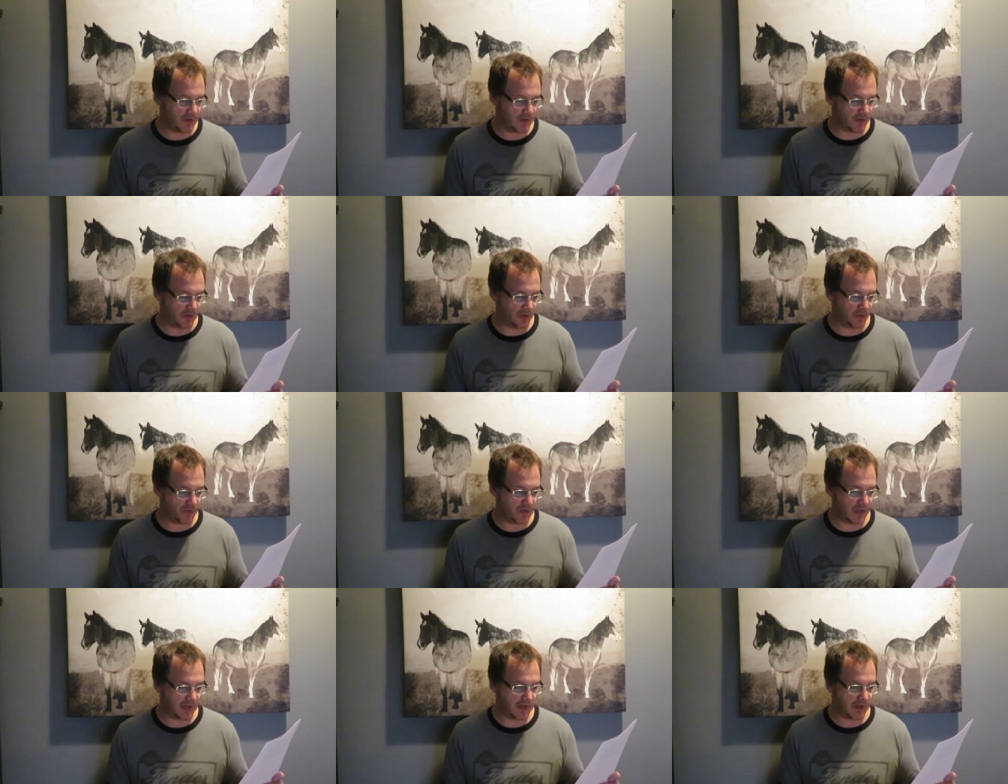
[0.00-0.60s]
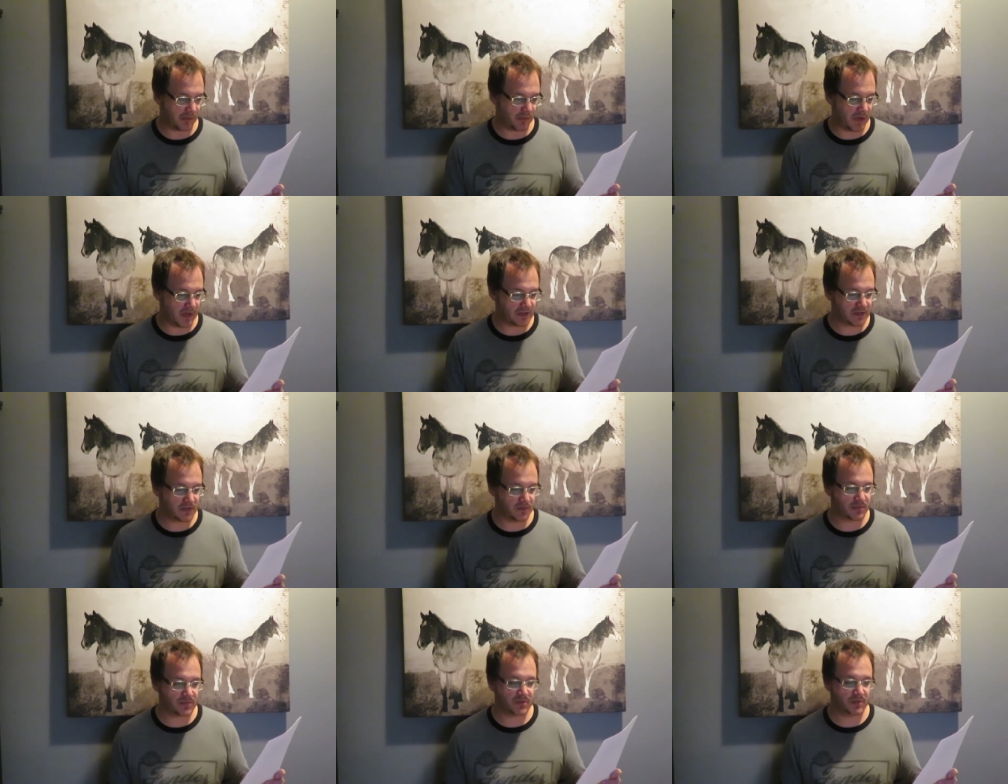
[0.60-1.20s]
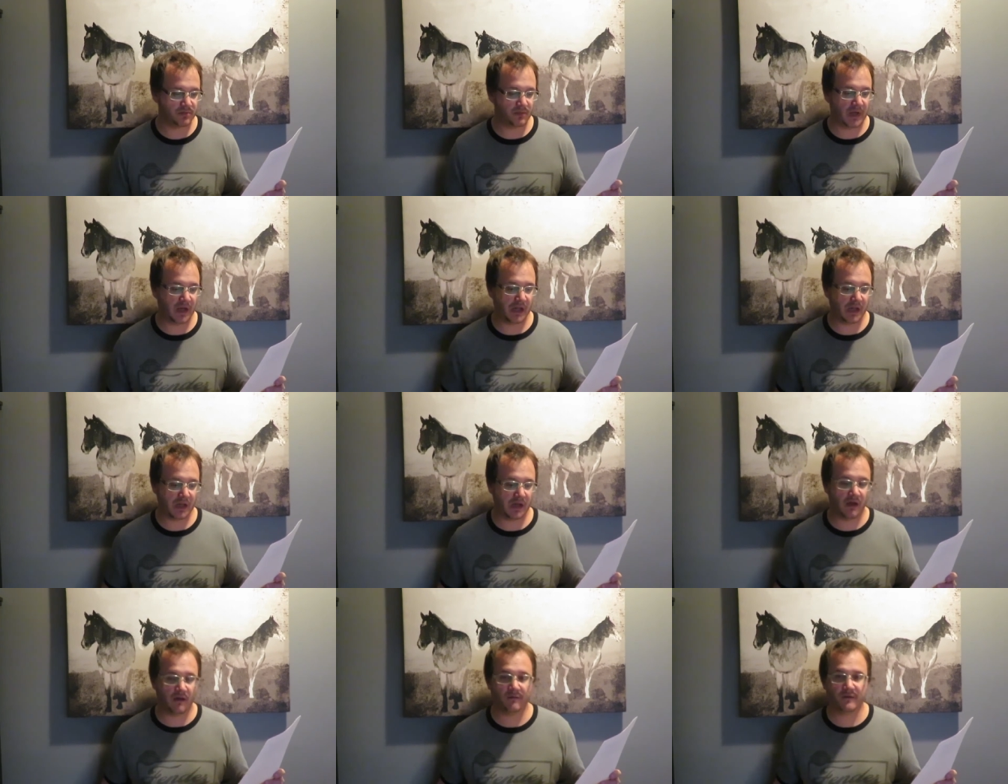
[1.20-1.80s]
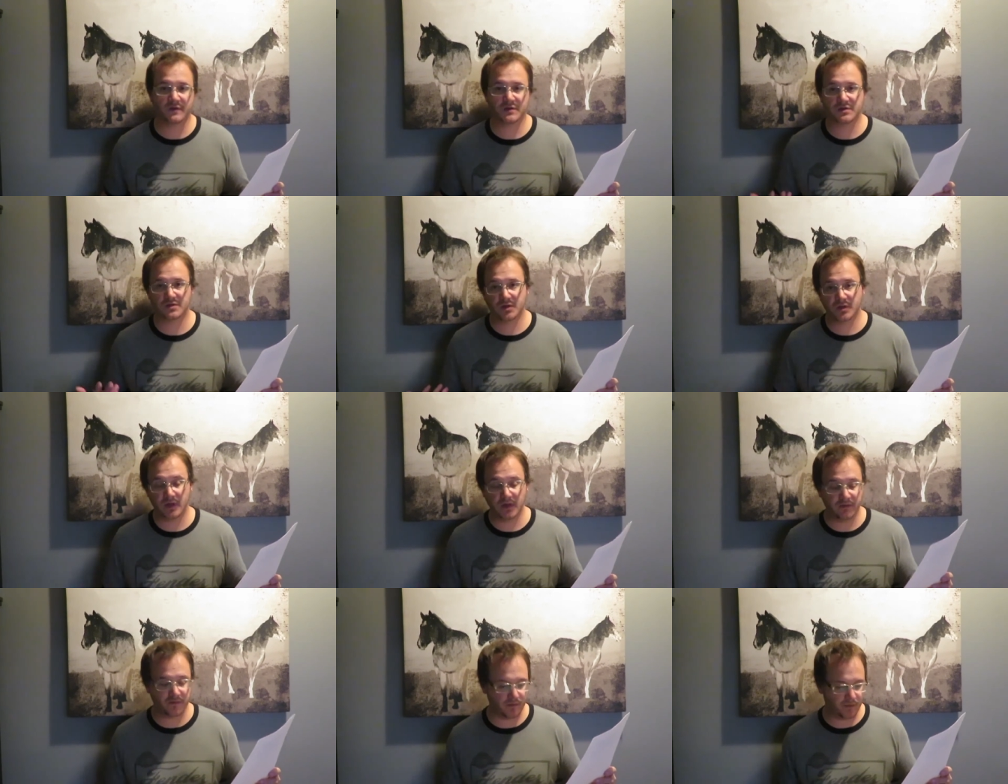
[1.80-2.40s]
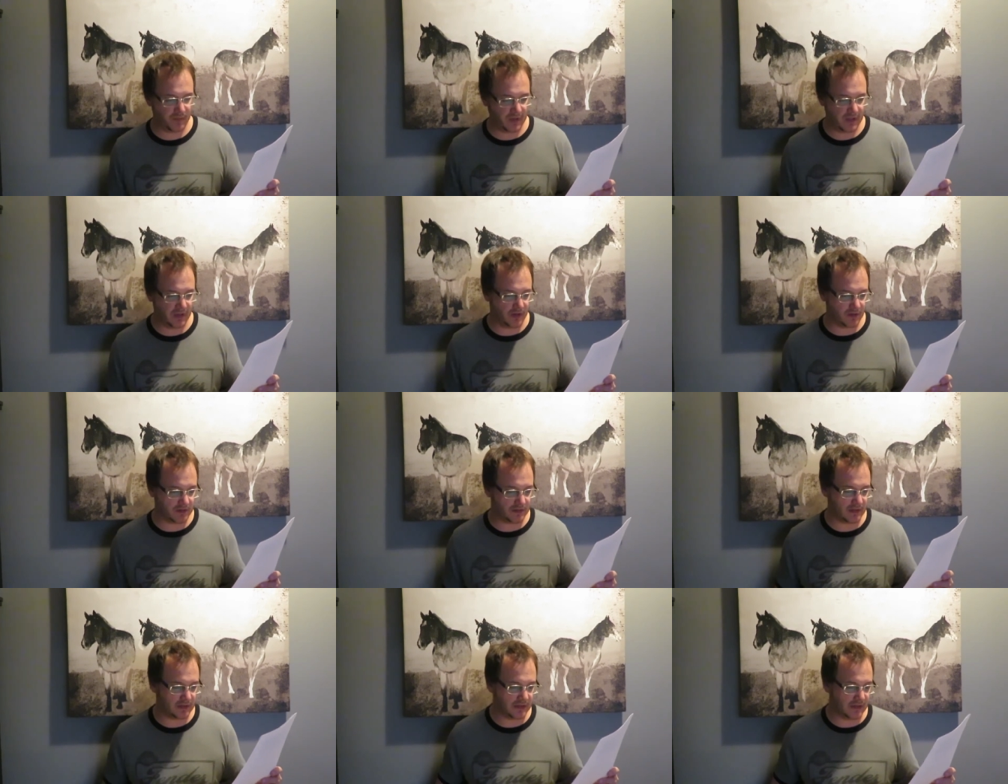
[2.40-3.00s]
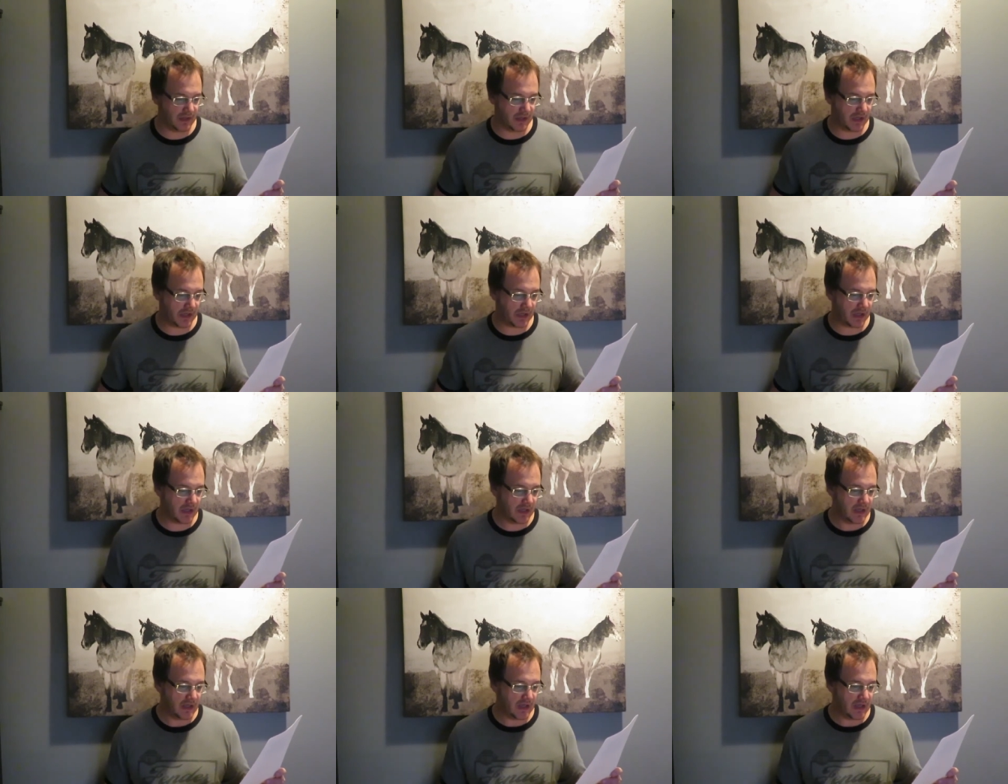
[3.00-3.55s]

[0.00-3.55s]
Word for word: Now I don't think this matchup should myself should even be on the list.